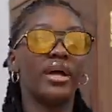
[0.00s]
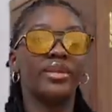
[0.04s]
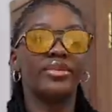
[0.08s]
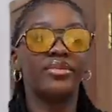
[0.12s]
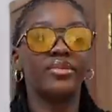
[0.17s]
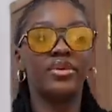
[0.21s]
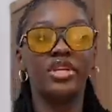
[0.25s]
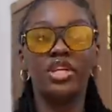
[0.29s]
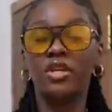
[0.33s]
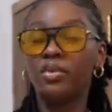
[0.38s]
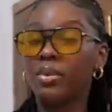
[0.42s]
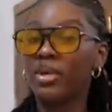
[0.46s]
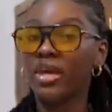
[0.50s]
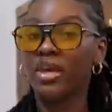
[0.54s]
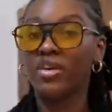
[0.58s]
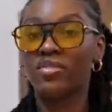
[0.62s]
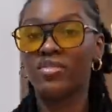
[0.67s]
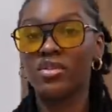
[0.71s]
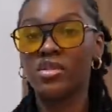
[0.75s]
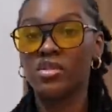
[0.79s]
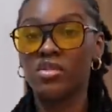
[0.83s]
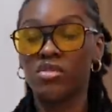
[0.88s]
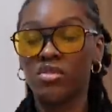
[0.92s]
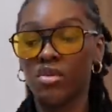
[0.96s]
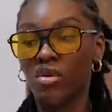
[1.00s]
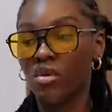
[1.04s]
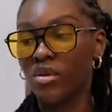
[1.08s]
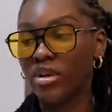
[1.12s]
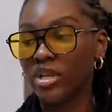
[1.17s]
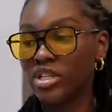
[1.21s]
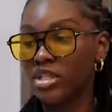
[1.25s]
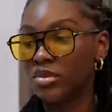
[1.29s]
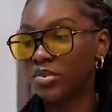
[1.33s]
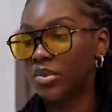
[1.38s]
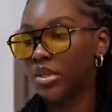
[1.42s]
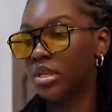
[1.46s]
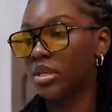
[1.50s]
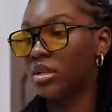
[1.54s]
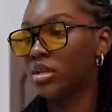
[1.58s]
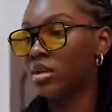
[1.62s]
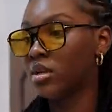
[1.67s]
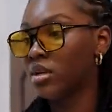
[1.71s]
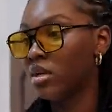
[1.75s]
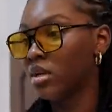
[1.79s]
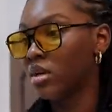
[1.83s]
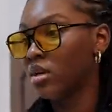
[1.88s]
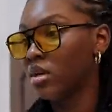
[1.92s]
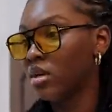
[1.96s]
I don't keep hair for this long. It's been
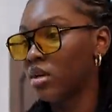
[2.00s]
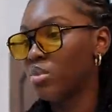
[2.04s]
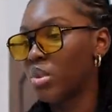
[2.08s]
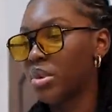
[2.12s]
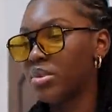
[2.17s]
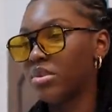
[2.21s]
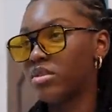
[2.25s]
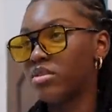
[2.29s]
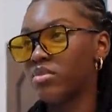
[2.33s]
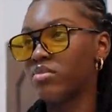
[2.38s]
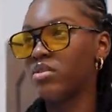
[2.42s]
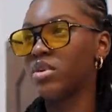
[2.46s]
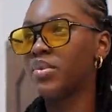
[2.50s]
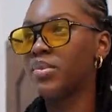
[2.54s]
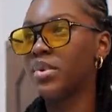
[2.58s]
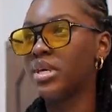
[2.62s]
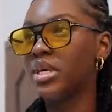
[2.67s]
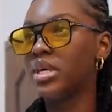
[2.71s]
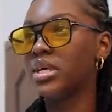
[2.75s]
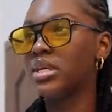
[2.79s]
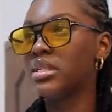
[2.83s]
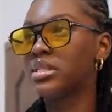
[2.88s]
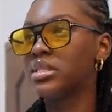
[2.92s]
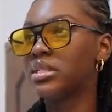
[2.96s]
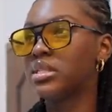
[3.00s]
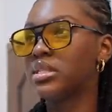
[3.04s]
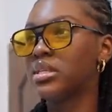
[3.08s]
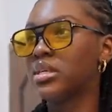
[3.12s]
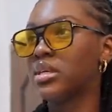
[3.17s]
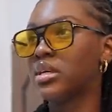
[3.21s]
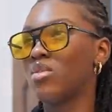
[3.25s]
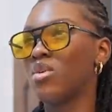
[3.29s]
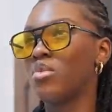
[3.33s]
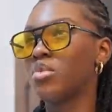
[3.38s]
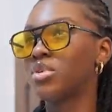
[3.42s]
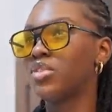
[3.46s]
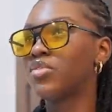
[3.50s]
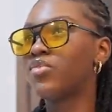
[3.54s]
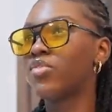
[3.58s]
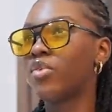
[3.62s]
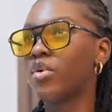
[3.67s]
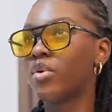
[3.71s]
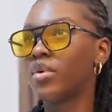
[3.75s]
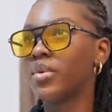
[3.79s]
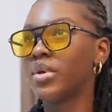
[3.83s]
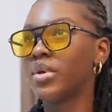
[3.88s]
maybe three weeks, almost four